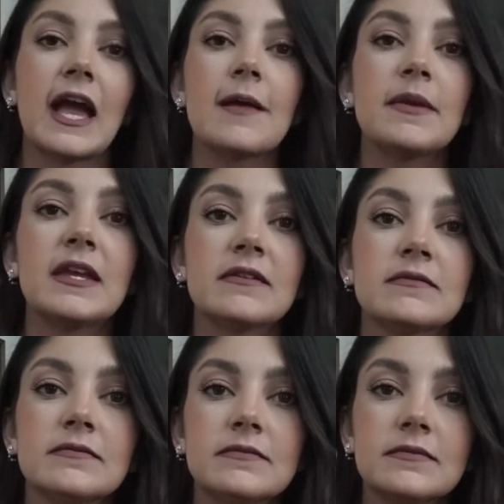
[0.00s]
I mean,
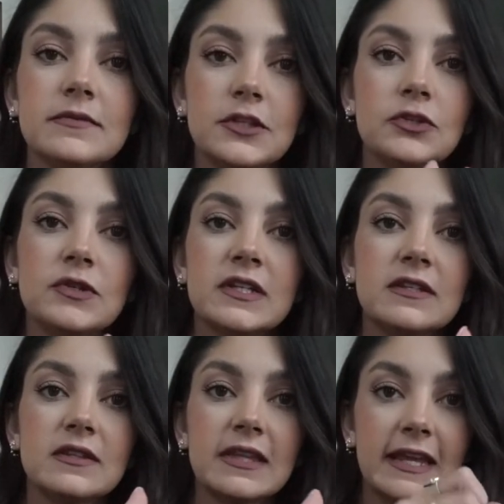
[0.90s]
you
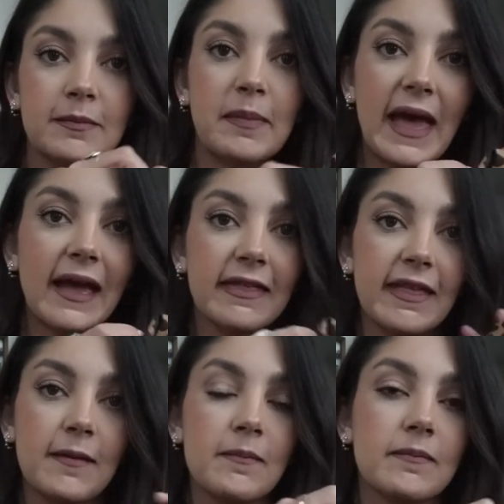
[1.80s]
can like pack
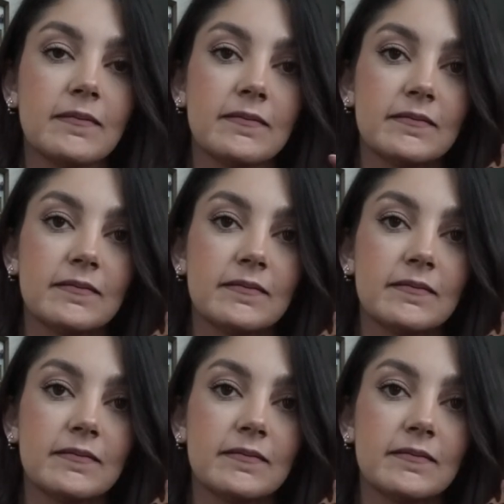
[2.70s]
them.